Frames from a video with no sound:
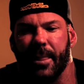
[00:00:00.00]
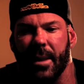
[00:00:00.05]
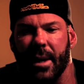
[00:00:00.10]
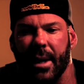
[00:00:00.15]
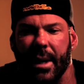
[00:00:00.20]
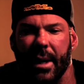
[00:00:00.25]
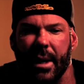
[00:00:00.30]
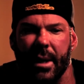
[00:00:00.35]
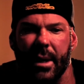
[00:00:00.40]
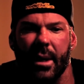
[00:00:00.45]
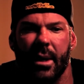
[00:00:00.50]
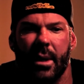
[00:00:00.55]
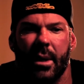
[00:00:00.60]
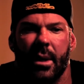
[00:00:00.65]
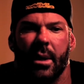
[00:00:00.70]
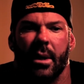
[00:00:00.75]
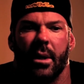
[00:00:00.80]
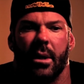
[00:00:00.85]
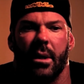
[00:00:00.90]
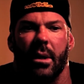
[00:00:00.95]
And
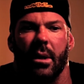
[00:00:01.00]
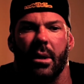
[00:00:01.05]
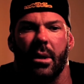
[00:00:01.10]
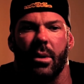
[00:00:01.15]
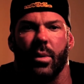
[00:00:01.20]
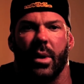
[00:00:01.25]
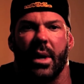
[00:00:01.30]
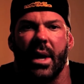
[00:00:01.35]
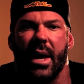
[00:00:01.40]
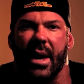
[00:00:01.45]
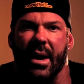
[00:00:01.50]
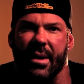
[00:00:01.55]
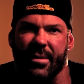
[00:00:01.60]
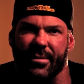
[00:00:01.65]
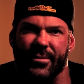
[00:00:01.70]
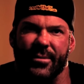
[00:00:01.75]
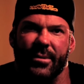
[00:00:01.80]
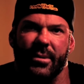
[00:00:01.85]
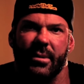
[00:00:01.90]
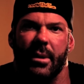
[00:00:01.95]
you know, you want to
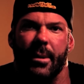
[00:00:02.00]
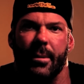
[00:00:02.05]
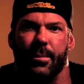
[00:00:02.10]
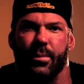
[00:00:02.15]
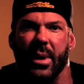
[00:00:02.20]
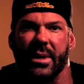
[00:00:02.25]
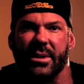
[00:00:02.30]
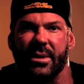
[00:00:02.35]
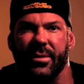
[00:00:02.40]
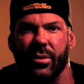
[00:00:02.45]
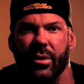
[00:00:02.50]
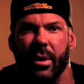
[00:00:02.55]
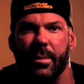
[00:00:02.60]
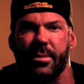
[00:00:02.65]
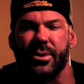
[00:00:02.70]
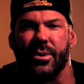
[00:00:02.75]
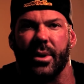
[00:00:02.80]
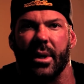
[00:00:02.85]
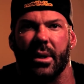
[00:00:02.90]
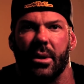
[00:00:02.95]
have impressive grip
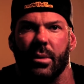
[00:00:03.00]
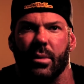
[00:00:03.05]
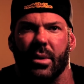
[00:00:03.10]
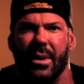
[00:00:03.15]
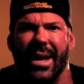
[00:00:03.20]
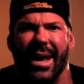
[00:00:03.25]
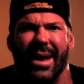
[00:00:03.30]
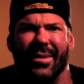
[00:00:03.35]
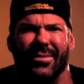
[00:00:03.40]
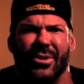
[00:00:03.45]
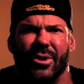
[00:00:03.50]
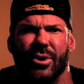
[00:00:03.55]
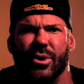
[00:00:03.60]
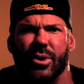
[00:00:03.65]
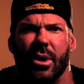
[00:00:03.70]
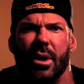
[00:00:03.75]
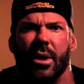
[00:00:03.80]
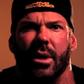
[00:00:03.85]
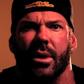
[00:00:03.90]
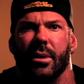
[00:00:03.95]
strength. You want to have
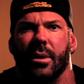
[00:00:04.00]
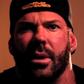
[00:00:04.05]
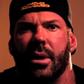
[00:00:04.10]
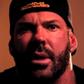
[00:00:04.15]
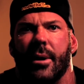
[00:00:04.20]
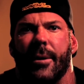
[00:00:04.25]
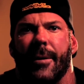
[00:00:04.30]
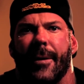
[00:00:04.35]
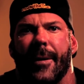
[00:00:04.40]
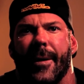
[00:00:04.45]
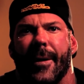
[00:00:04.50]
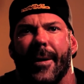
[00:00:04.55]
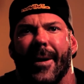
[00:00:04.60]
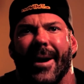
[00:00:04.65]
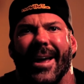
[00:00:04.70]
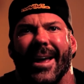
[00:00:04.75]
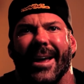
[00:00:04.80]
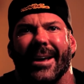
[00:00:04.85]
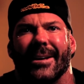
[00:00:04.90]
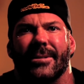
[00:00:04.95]
strong
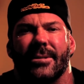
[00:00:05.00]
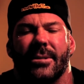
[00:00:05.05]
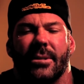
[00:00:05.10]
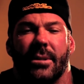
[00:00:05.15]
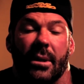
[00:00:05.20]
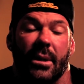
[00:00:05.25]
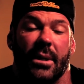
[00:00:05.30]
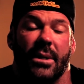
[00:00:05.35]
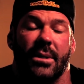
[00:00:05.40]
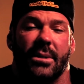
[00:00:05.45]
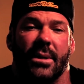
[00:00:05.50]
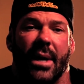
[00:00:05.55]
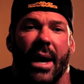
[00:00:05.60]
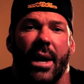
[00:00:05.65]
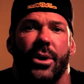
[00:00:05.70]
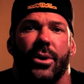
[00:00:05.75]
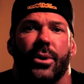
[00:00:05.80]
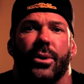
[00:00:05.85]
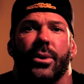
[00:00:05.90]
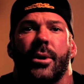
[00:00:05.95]
hands, at least
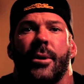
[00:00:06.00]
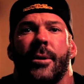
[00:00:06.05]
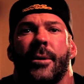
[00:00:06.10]
I do.